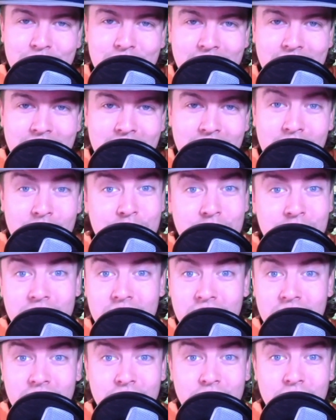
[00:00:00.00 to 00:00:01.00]
that offense
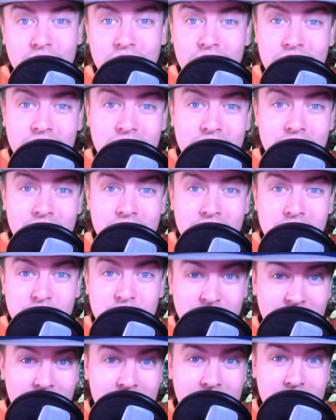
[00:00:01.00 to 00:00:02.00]
clearly is going to
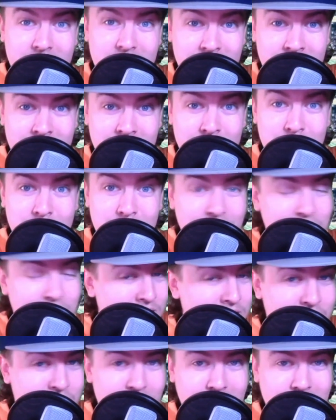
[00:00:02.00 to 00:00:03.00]
rely on him
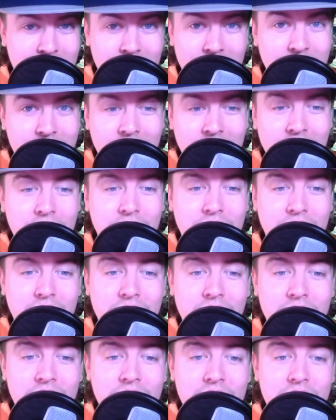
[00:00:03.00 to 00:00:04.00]
as long as he's
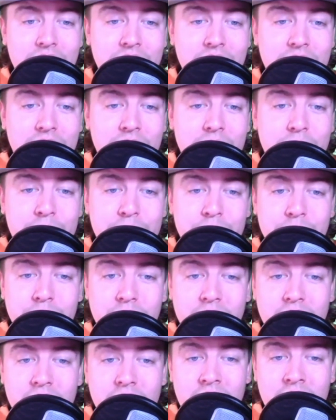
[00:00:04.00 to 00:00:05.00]
healthy.
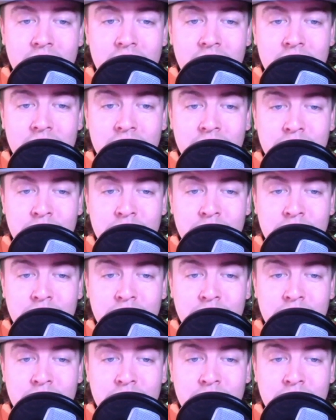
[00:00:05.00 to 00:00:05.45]
It's